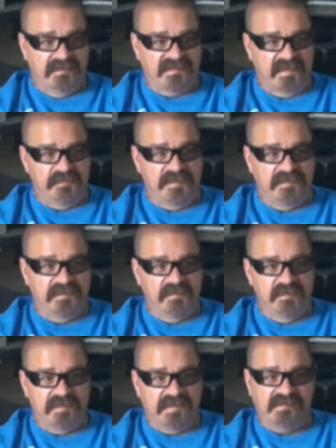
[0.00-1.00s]
Something to
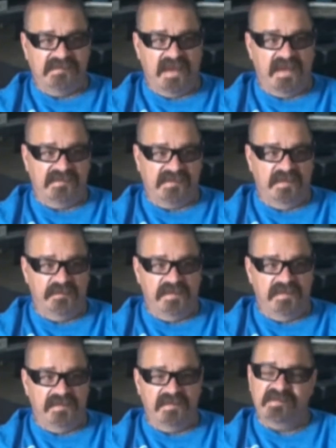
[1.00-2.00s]
do with these guys coming
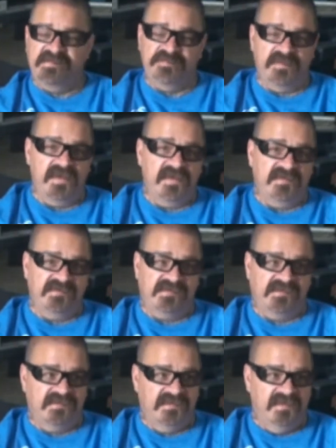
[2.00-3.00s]
into this
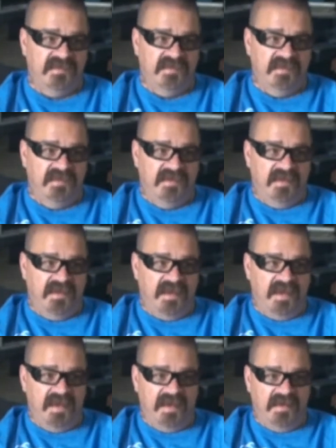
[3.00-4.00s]
place
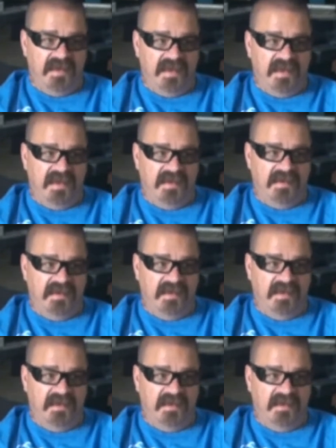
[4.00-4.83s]
and